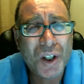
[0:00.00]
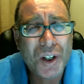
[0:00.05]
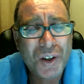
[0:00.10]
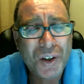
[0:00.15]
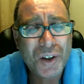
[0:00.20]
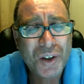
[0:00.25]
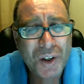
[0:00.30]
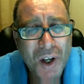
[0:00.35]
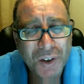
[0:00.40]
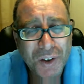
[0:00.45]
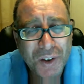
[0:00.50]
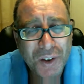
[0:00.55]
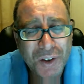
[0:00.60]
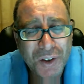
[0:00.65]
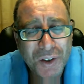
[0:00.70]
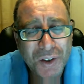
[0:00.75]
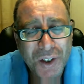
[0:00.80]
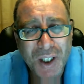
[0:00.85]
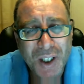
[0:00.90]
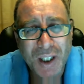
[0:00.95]
third thing
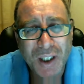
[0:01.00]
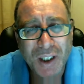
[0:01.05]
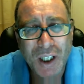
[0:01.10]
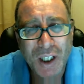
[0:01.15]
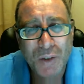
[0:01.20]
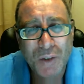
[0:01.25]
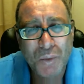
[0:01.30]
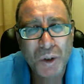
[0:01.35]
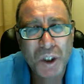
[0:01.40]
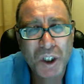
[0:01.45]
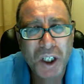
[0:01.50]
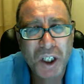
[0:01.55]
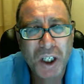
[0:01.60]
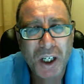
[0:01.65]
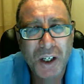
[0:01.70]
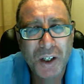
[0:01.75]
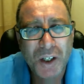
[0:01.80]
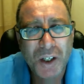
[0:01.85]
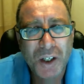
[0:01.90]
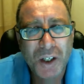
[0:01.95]
that they give, which
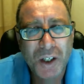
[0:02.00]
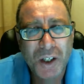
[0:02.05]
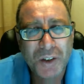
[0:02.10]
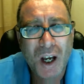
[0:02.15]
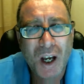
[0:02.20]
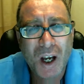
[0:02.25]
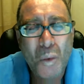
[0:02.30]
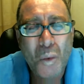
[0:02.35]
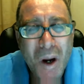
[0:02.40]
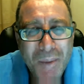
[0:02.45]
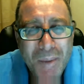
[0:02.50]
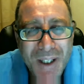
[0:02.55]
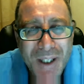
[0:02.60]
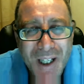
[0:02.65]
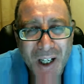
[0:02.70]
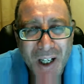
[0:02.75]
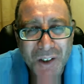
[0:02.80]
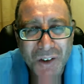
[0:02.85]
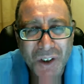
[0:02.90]
is webinars.